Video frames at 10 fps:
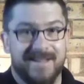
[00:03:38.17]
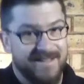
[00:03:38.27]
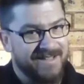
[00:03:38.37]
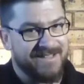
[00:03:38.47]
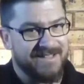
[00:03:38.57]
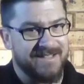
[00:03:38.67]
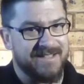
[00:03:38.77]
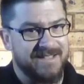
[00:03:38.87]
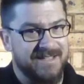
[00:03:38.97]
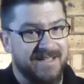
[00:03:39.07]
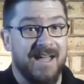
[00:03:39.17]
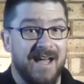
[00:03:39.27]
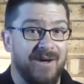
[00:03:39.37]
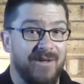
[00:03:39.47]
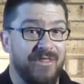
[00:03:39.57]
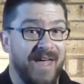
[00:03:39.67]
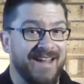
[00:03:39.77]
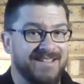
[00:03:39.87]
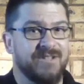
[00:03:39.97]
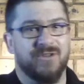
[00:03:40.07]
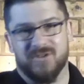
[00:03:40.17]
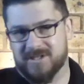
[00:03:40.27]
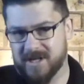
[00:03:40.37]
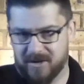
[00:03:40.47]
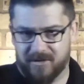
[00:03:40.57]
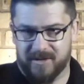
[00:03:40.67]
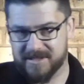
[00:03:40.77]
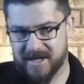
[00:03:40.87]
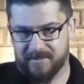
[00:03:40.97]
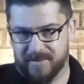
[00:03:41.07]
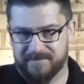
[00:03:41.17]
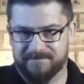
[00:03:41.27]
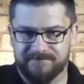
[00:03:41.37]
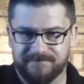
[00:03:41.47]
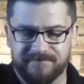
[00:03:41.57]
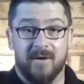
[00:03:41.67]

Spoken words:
Well, it's easy to see how that could slow things up.